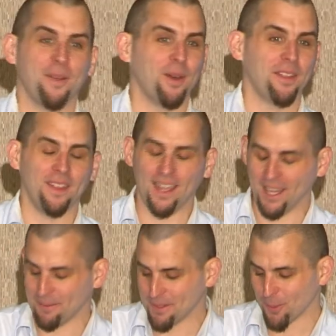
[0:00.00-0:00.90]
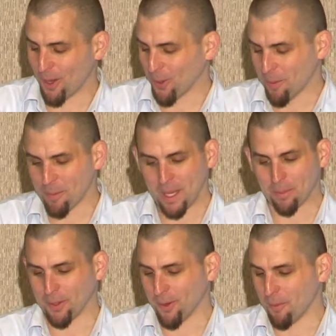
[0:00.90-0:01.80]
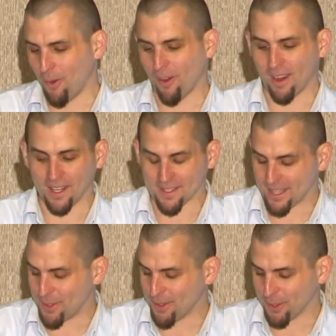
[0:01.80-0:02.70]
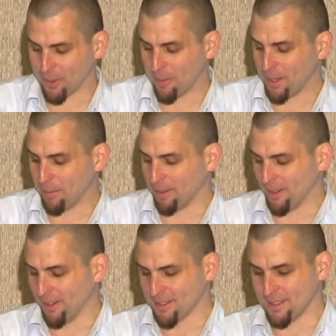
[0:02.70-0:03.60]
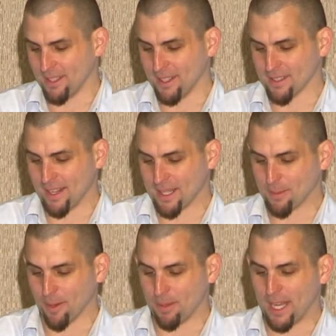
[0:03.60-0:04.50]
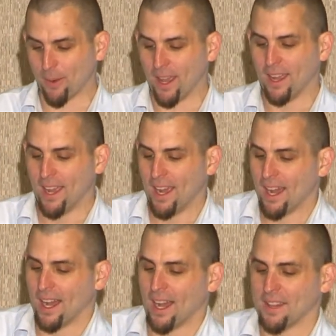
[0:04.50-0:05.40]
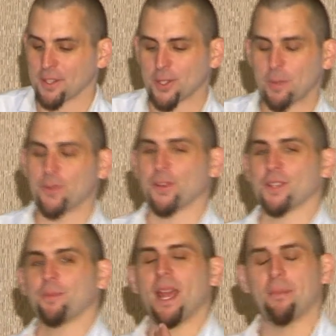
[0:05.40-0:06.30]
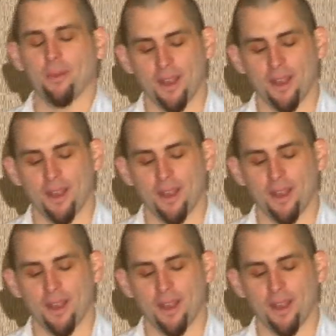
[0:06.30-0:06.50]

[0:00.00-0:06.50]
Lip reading: one thing to one group of people, you're a moron. You say it to another group of people, you're seen as an expert. But anyway, in the description for this paper,